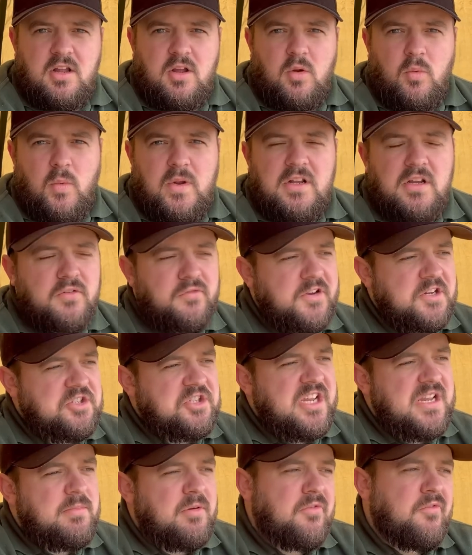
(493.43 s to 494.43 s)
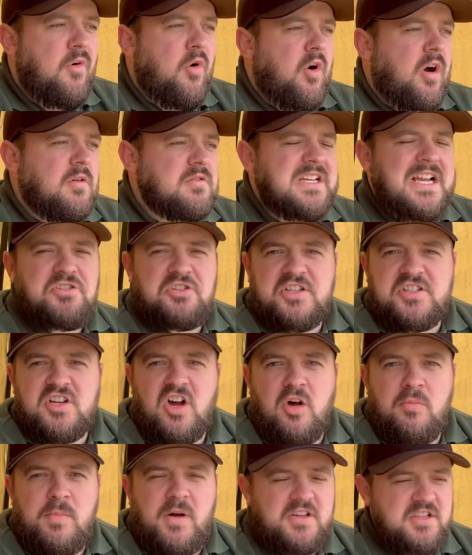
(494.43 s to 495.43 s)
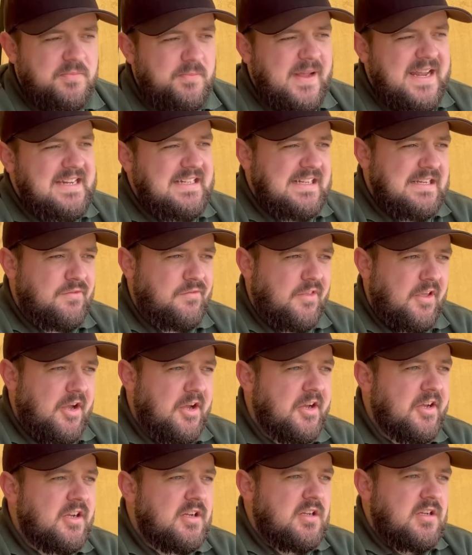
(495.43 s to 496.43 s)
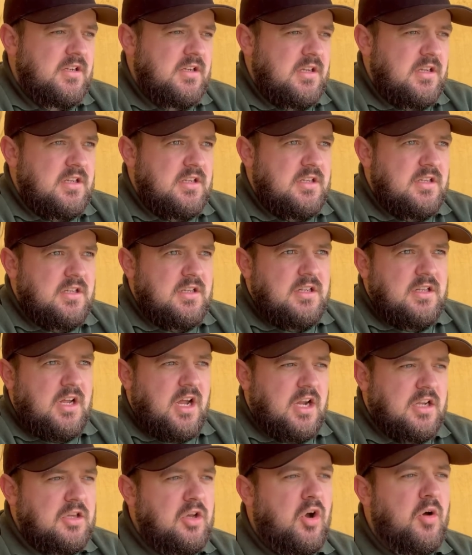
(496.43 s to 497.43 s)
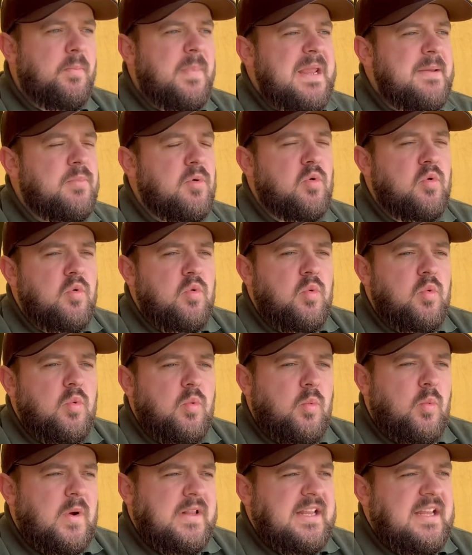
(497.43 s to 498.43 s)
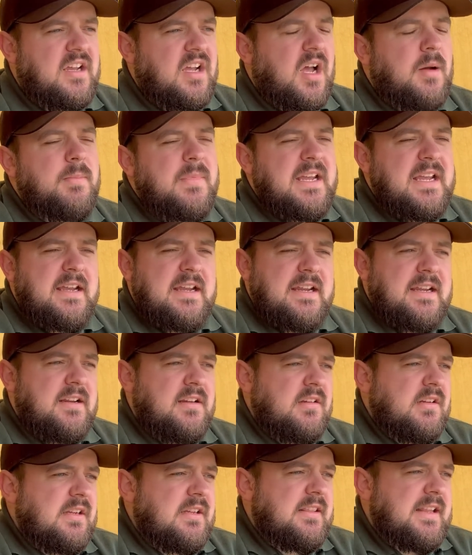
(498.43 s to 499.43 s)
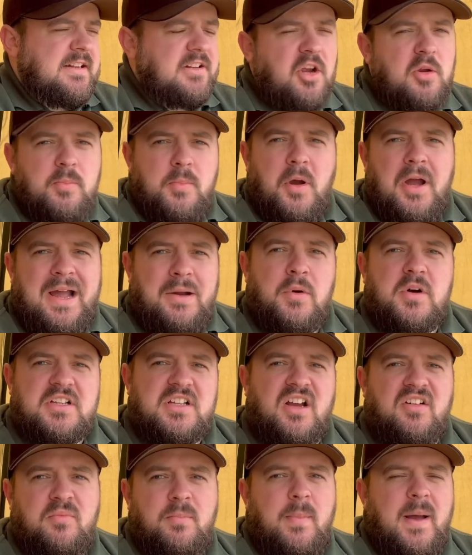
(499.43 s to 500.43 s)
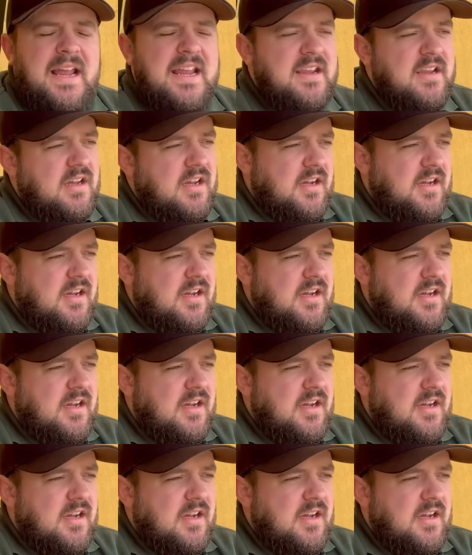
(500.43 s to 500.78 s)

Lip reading: When I fished here before, I was actually told by the bailiff that a lot of people, when they come here, they don't put out enough bait.